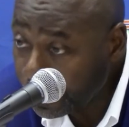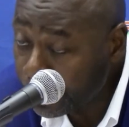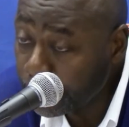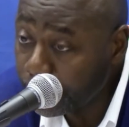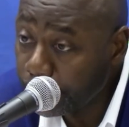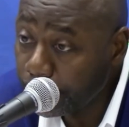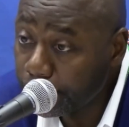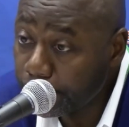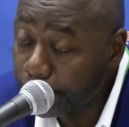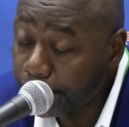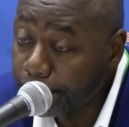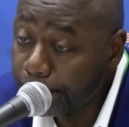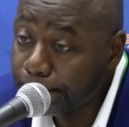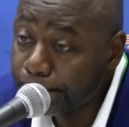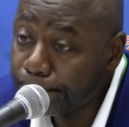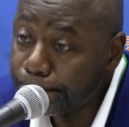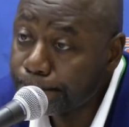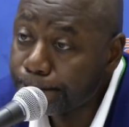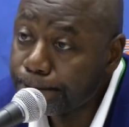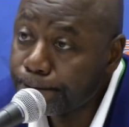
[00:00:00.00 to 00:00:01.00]
long time
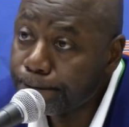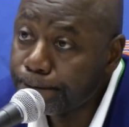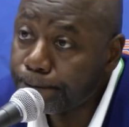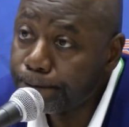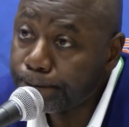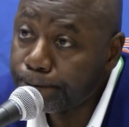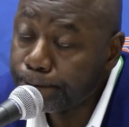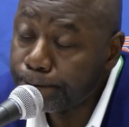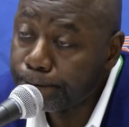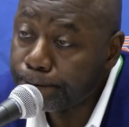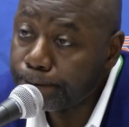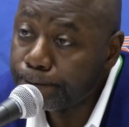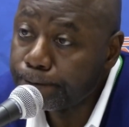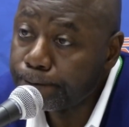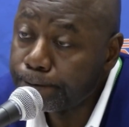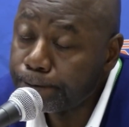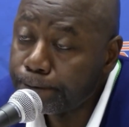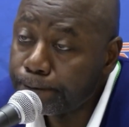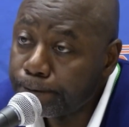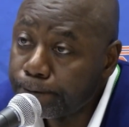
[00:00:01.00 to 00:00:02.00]
at all levels.
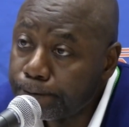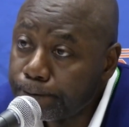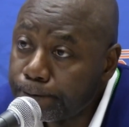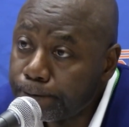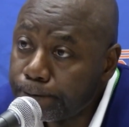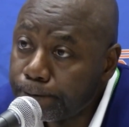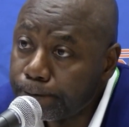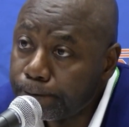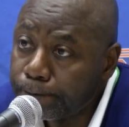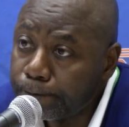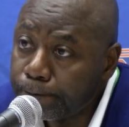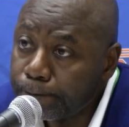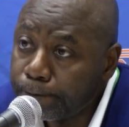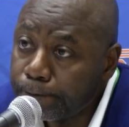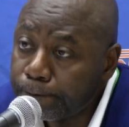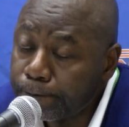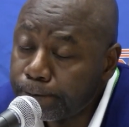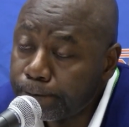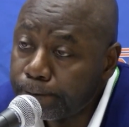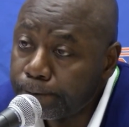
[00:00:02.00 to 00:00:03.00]
Sports is
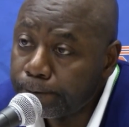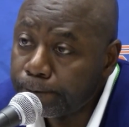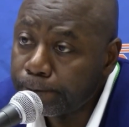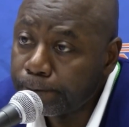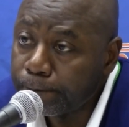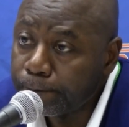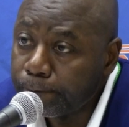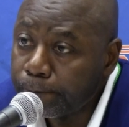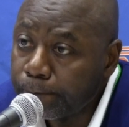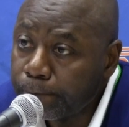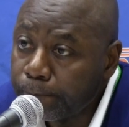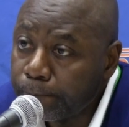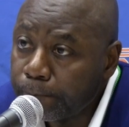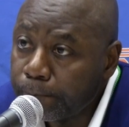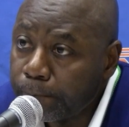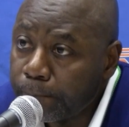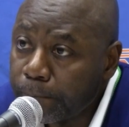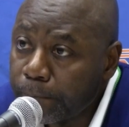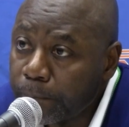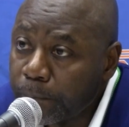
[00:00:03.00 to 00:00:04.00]
designed to break
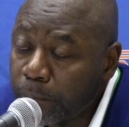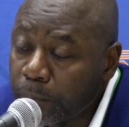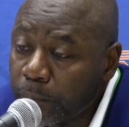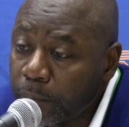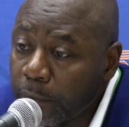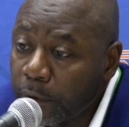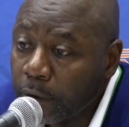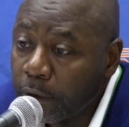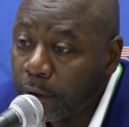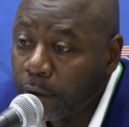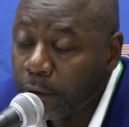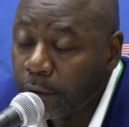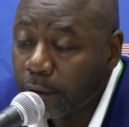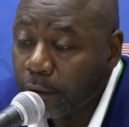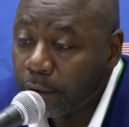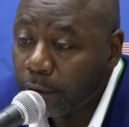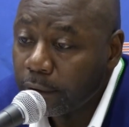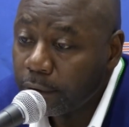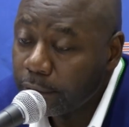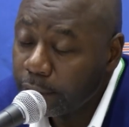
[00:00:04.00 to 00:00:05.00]
your heart. Just what
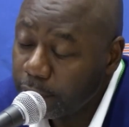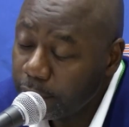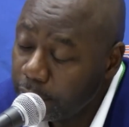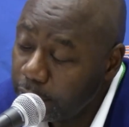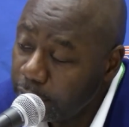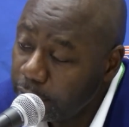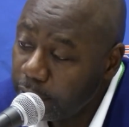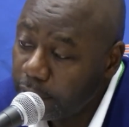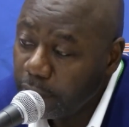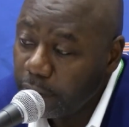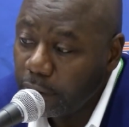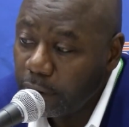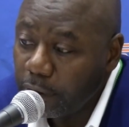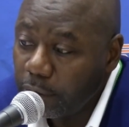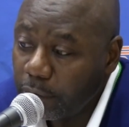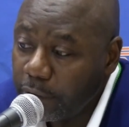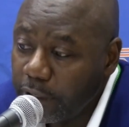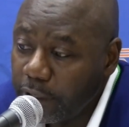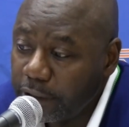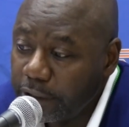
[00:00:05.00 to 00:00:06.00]
can you say about just the
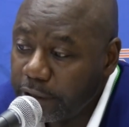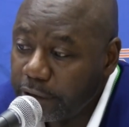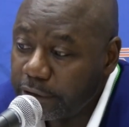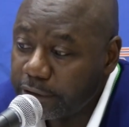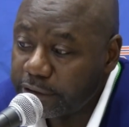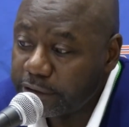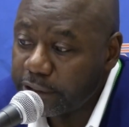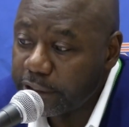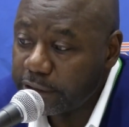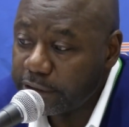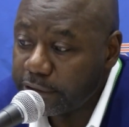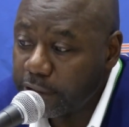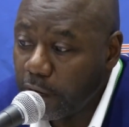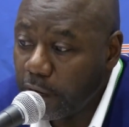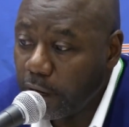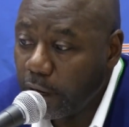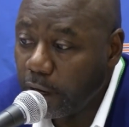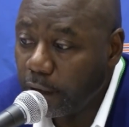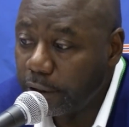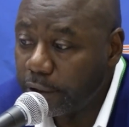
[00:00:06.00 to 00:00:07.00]
way? Well, it was just
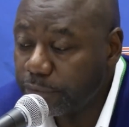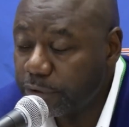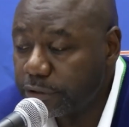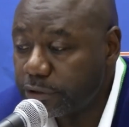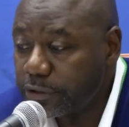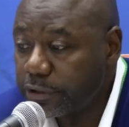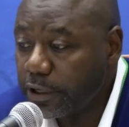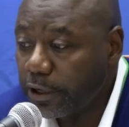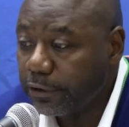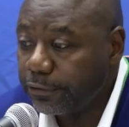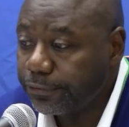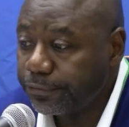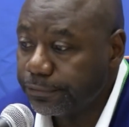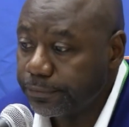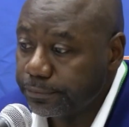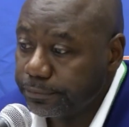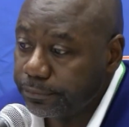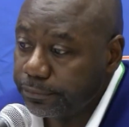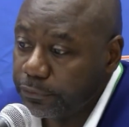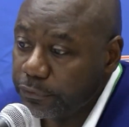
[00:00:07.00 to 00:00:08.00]
uh, it was a
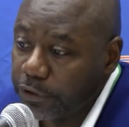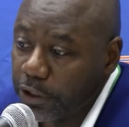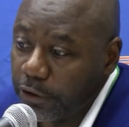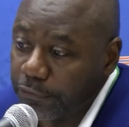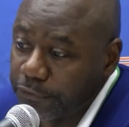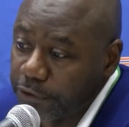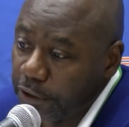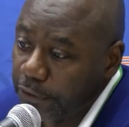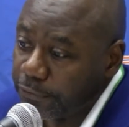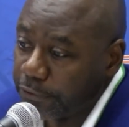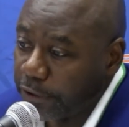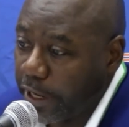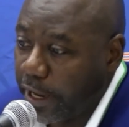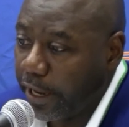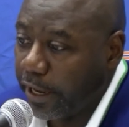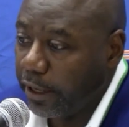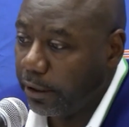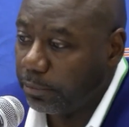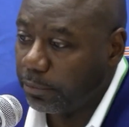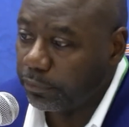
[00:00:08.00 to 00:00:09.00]
tough, tough, tough
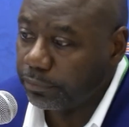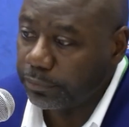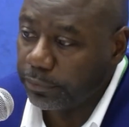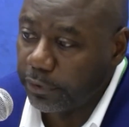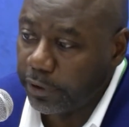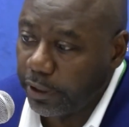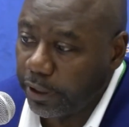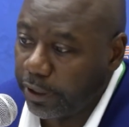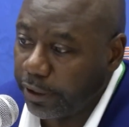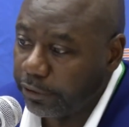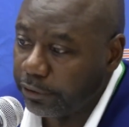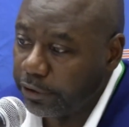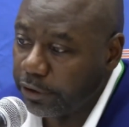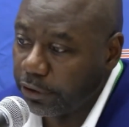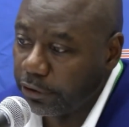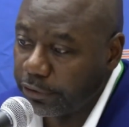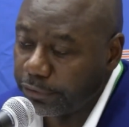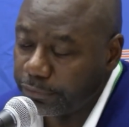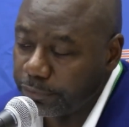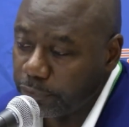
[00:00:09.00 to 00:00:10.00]
game, and you
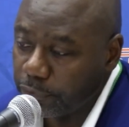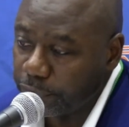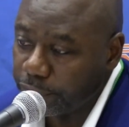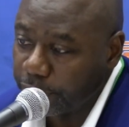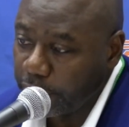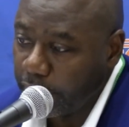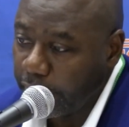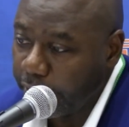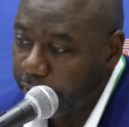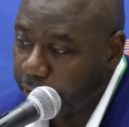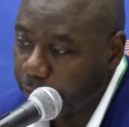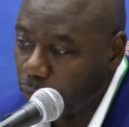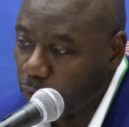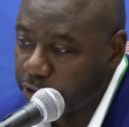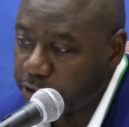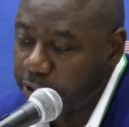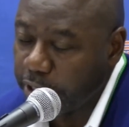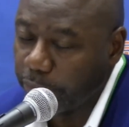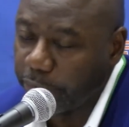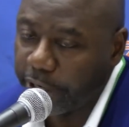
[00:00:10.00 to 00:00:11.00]
know, we felt like at
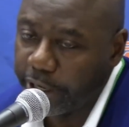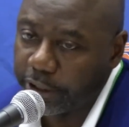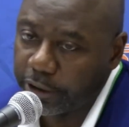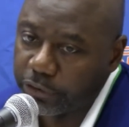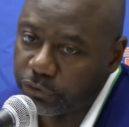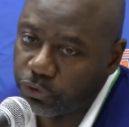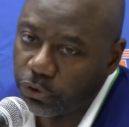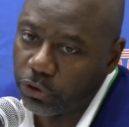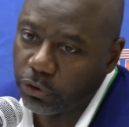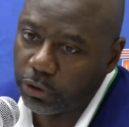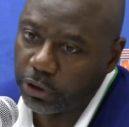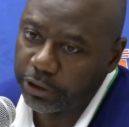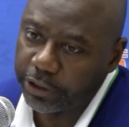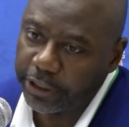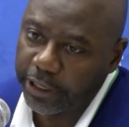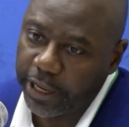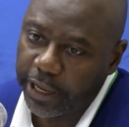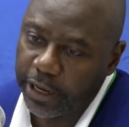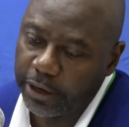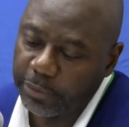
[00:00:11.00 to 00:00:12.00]
one time we had control of
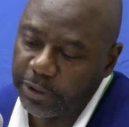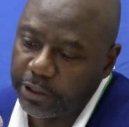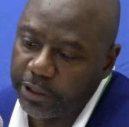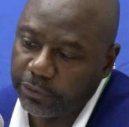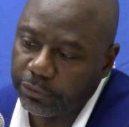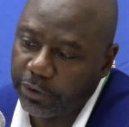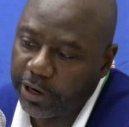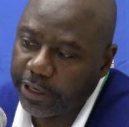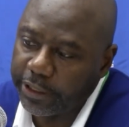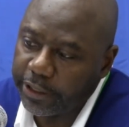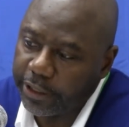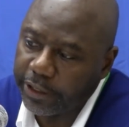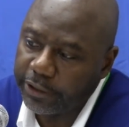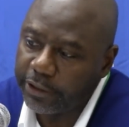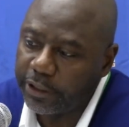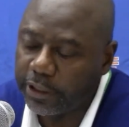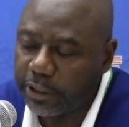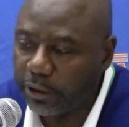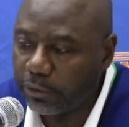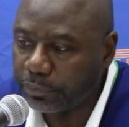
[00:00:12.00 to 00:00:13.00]
the game, and then right there at
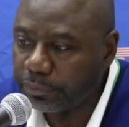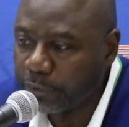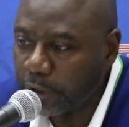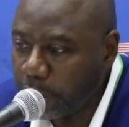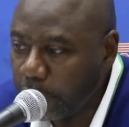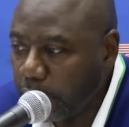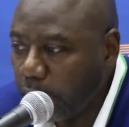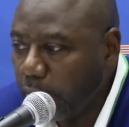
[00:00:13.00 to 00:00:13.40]
the end,